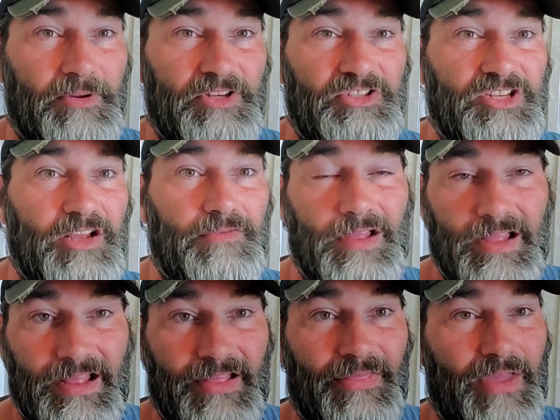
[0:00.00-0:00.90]
and stuff
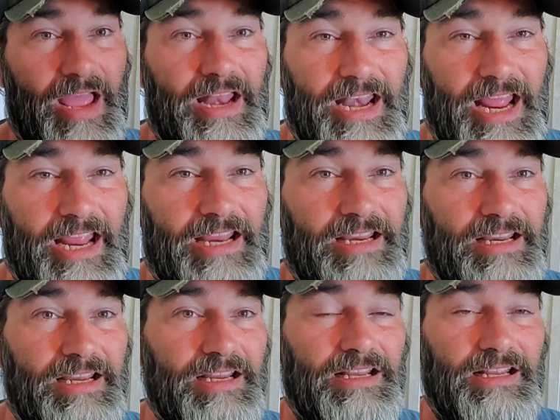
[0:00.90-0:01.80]
that day
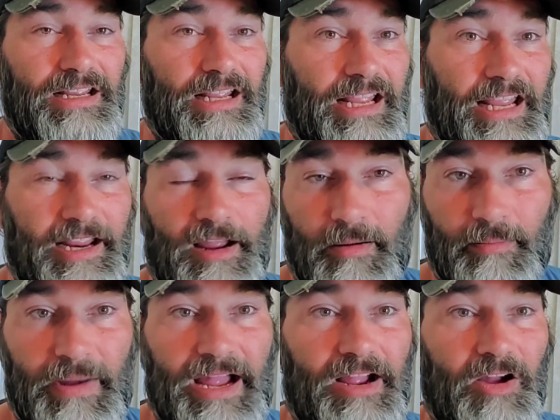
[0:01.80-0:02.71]
and come
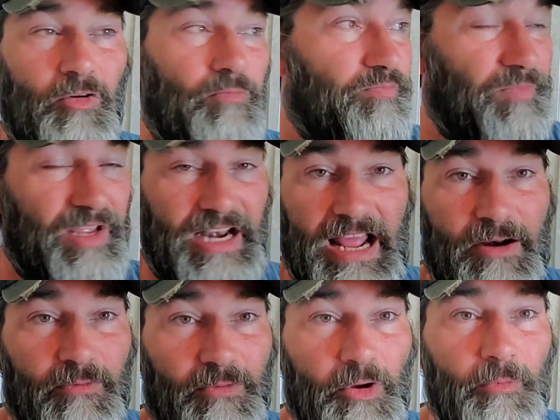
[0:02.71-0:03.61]
back home, and I
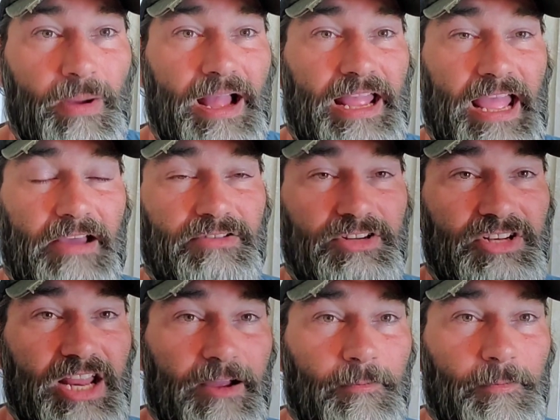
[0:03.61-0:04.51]
don't go back out into
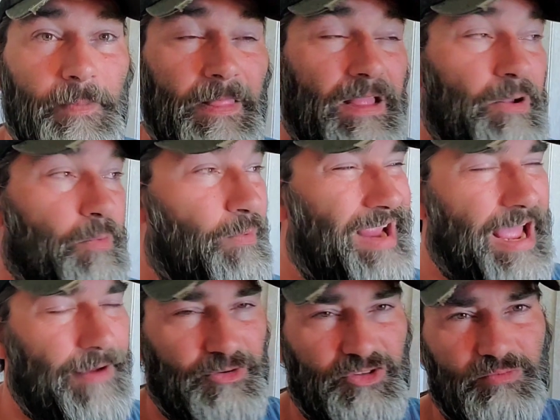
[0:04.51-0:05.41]
town. We
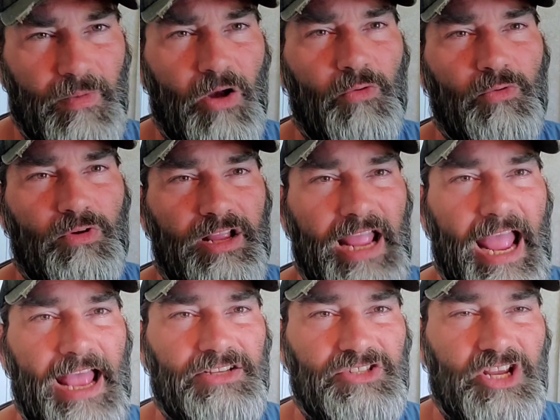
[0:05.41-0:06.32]
have a small
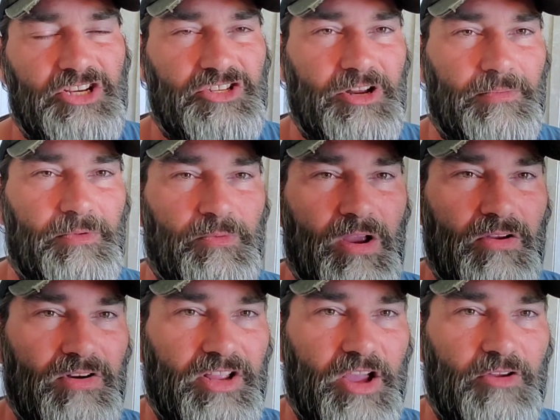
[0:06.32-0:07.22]
gas station up the
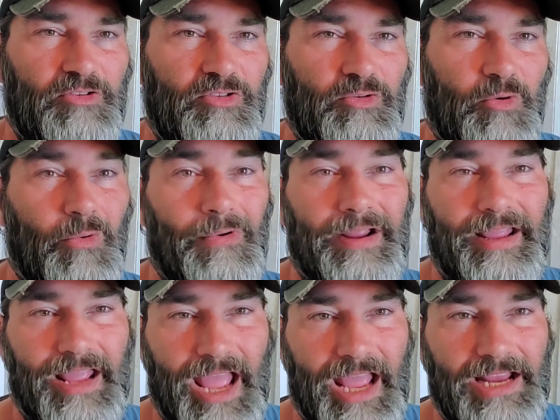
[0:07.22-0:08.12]
road to go to on
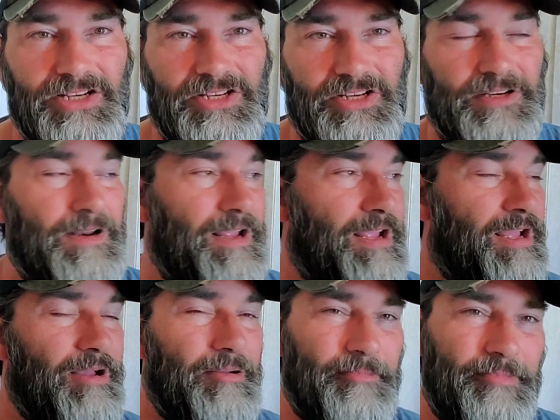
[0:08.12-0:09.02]
occasion,
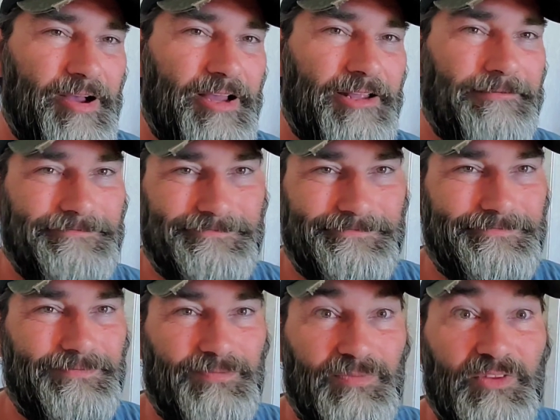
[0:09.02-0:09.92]
but
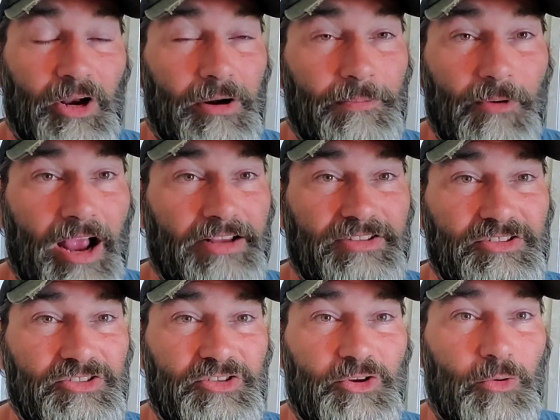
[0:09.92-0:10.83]
their
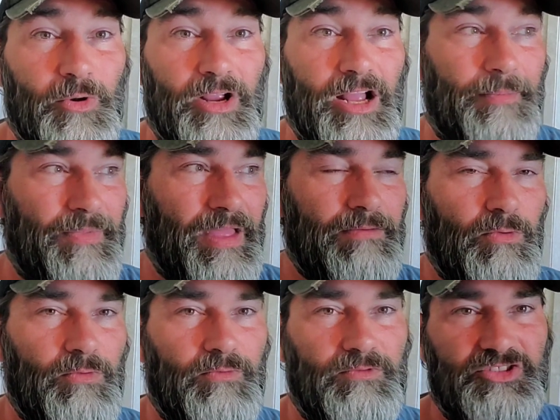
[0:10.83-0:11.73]
prices are going up. They
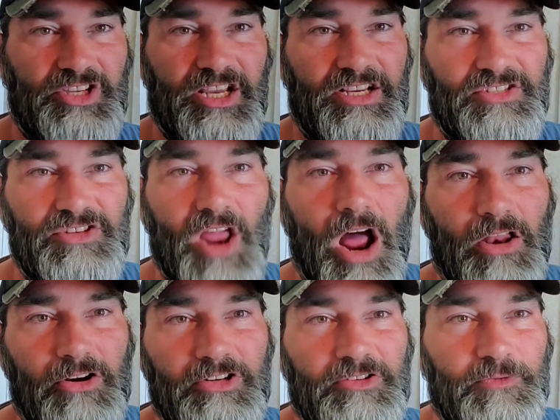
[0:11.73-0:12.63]
want
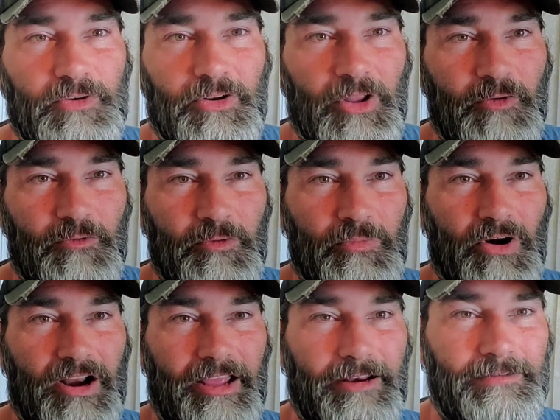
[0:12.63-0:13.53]
$6 for a loaf of
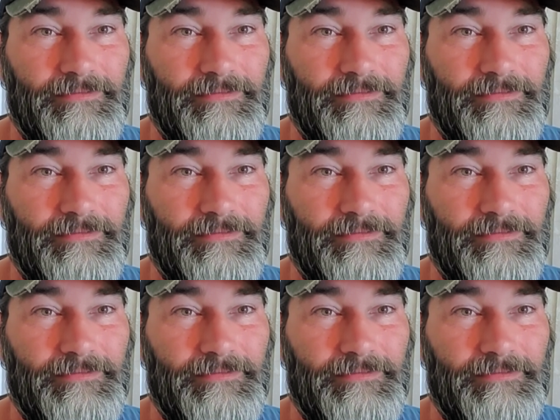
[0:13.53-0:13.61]
bread.